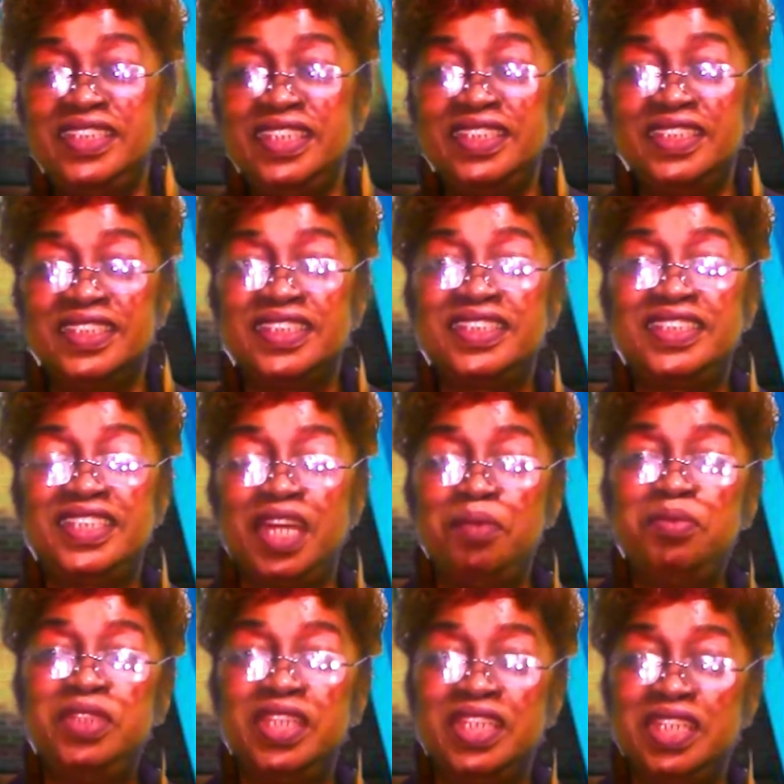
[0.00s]
Jesus,
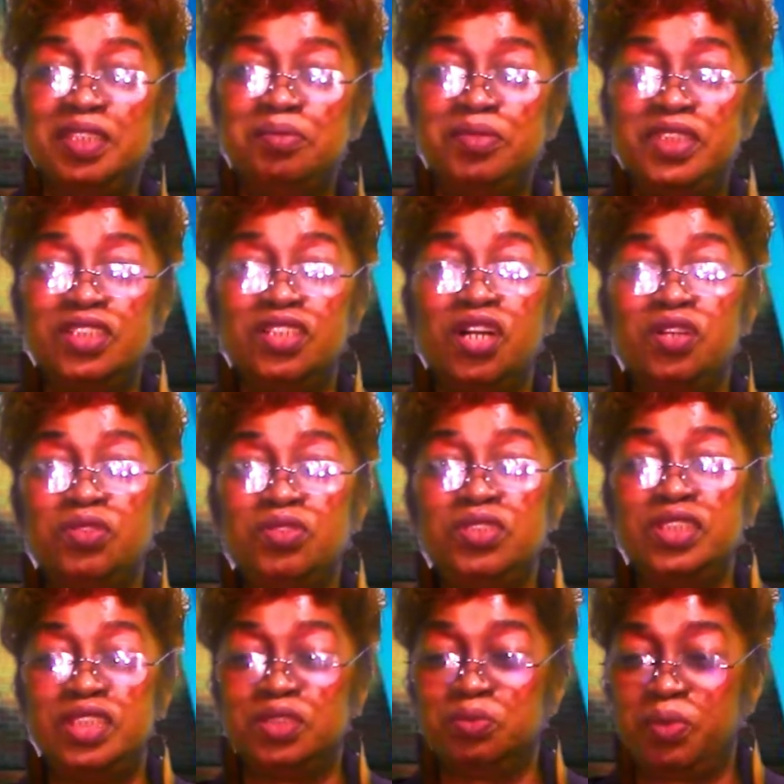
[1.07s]
tempting him to go
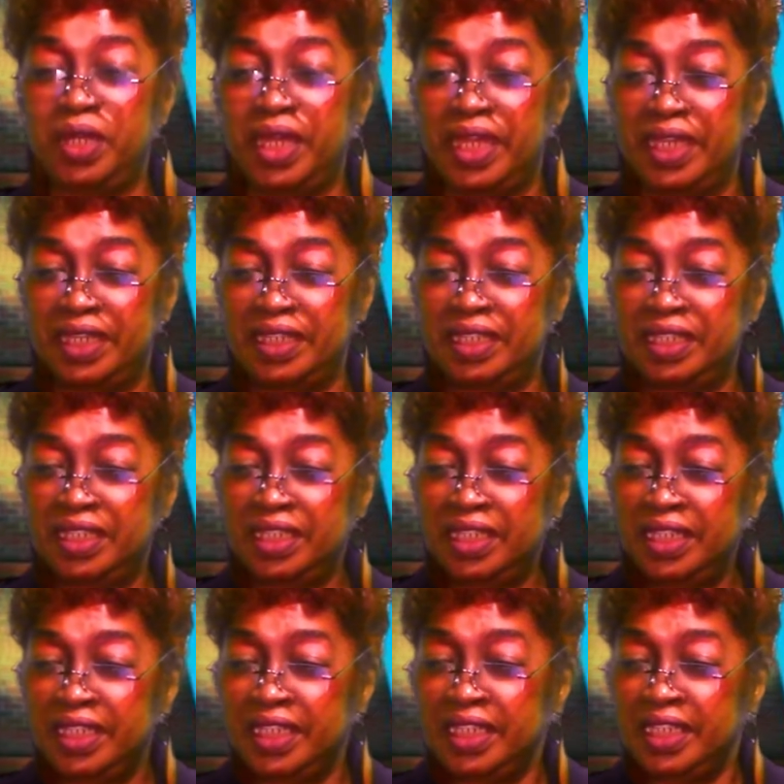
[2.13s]
his way.
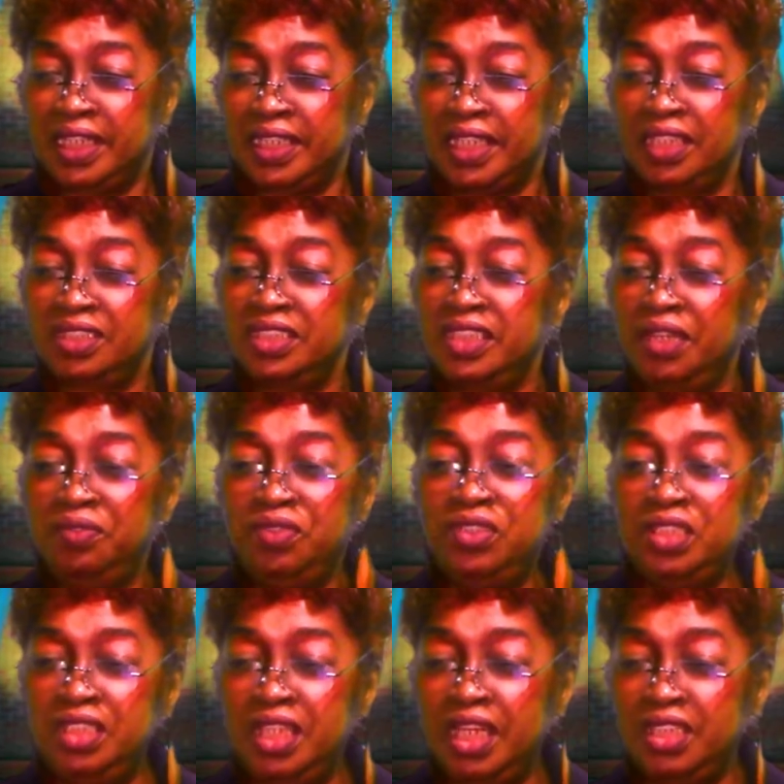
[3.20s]
Now the devil
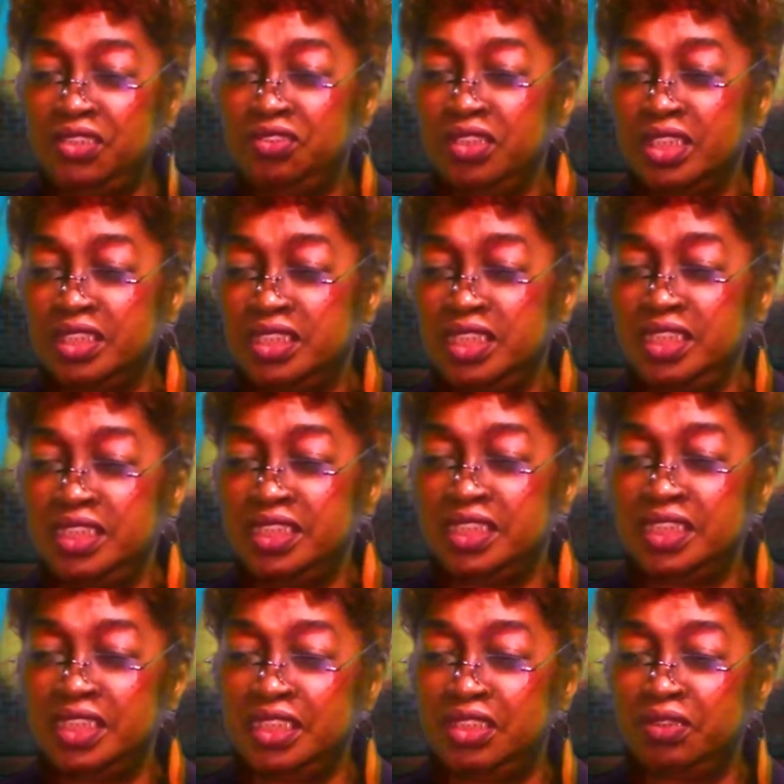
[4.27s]
could not trick
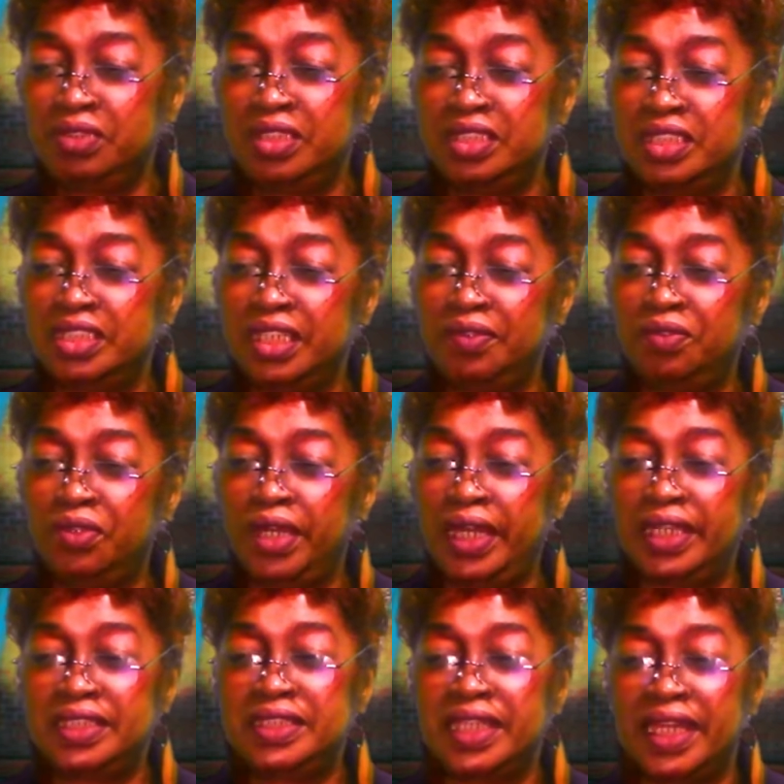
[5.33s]
Jesus into it. The devil
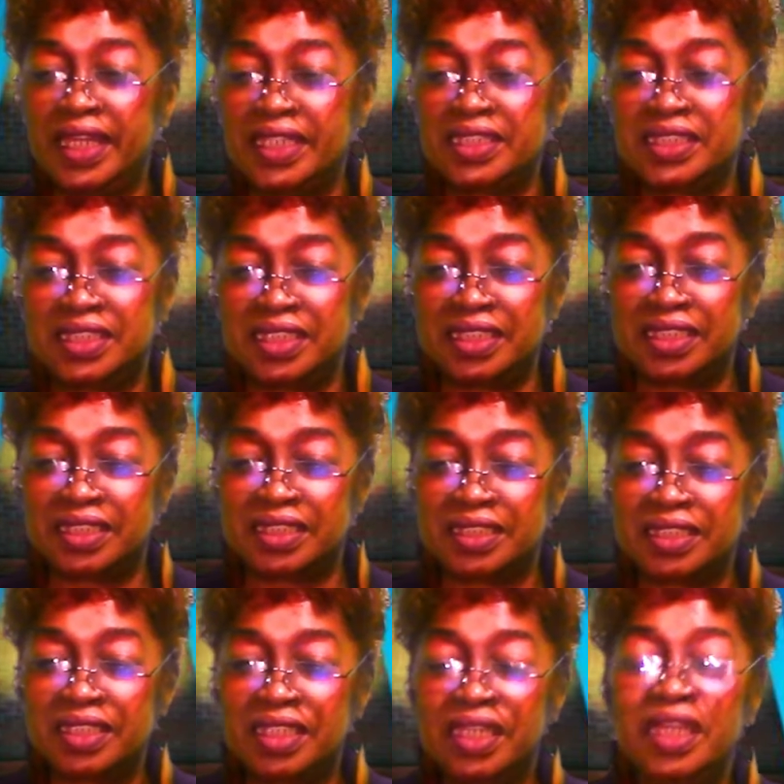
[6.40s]
had to ask
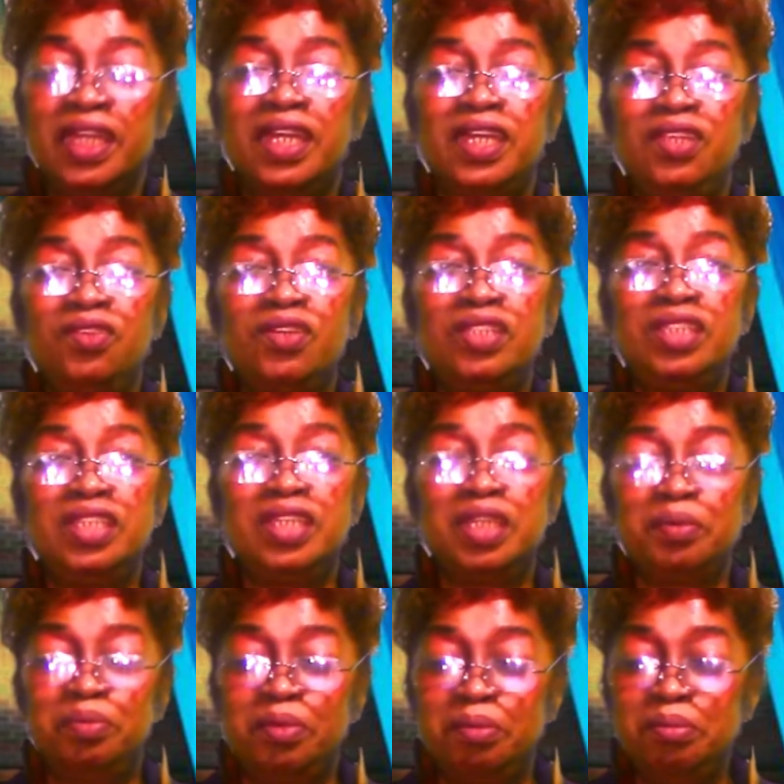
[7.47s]
Jesus in order to
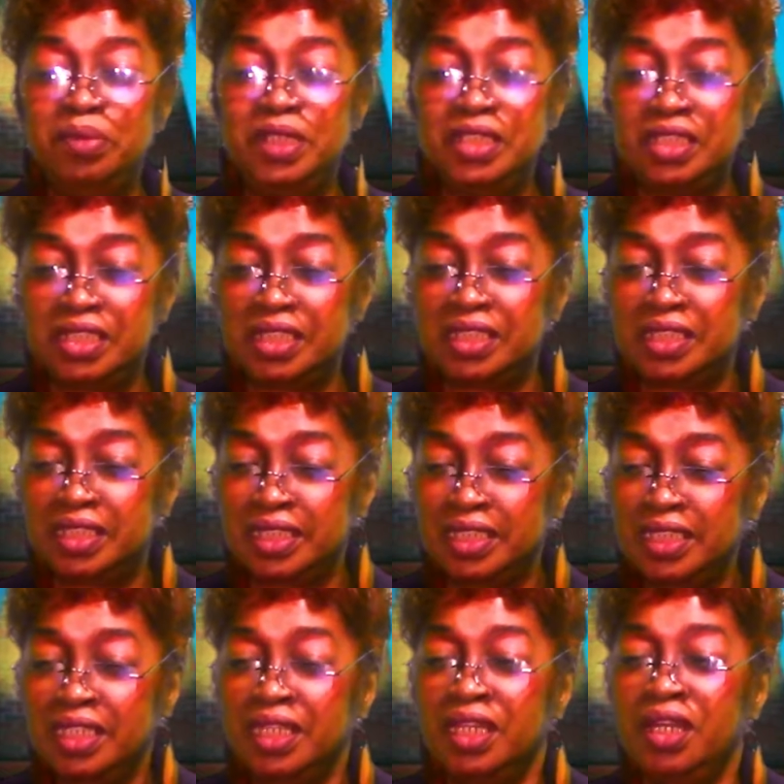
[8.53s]
get permission.
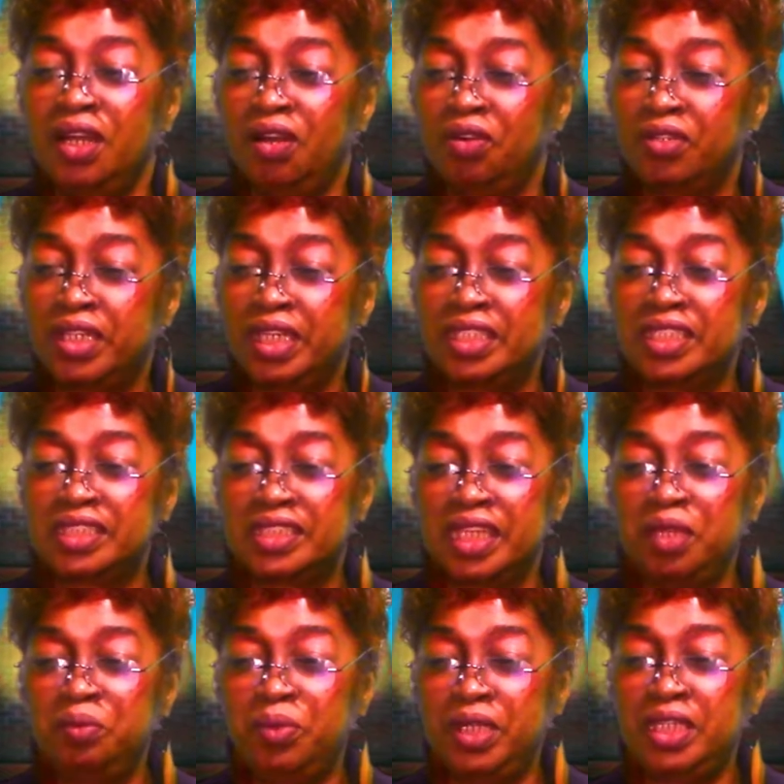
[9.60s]
Okay, the
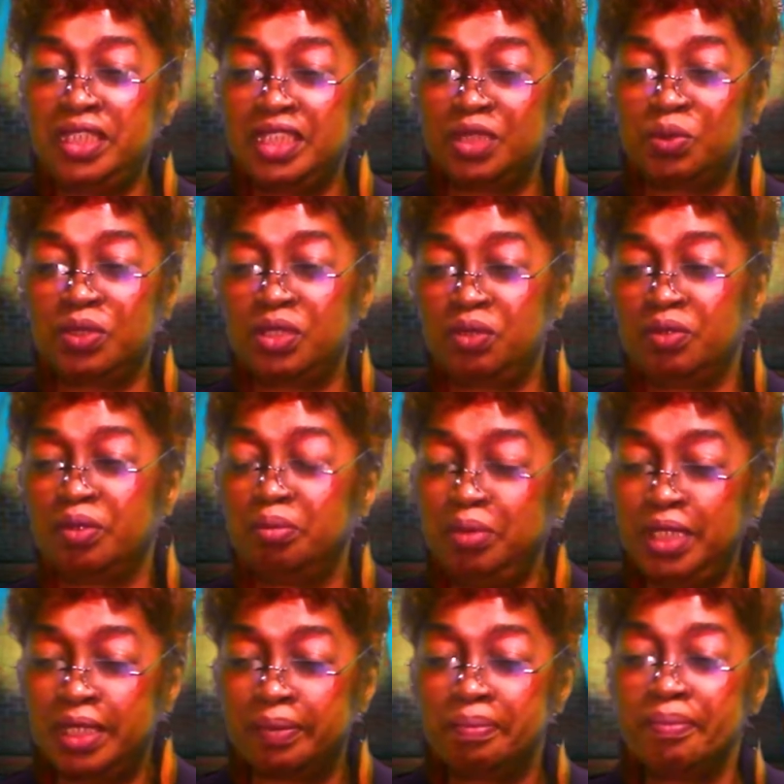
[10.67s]
same way it is with you and
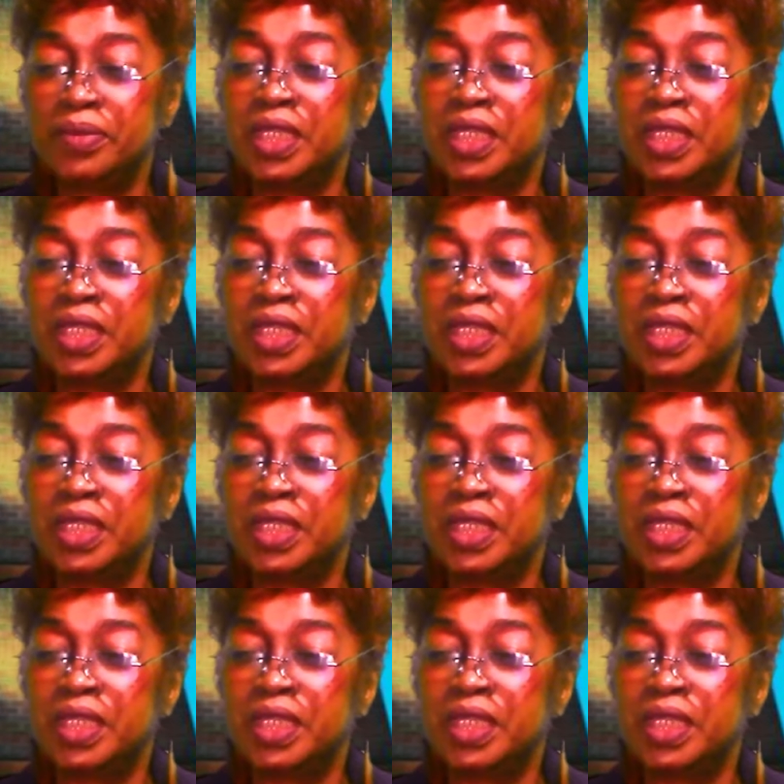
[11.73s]
me.